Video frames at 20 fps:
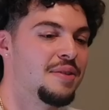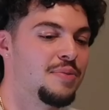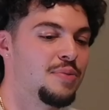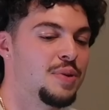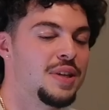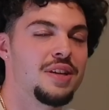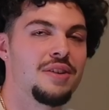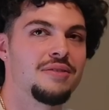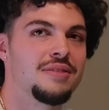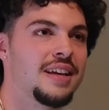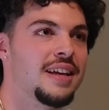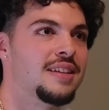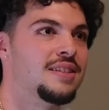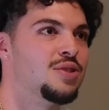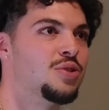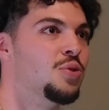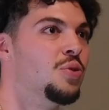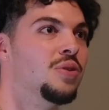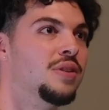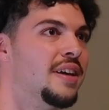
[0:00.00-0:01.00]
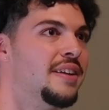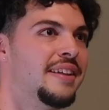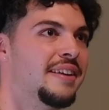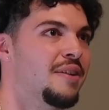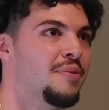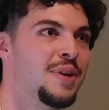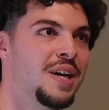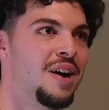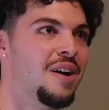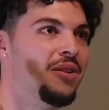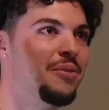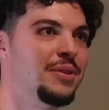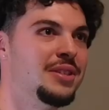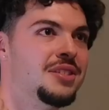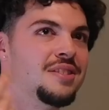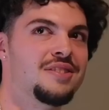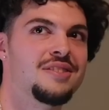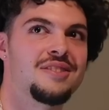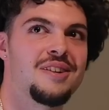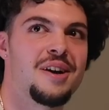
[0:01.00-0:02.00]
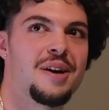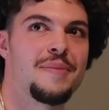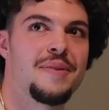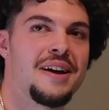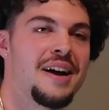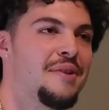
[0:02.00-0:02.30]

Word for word: we don't like school. And we always just talk about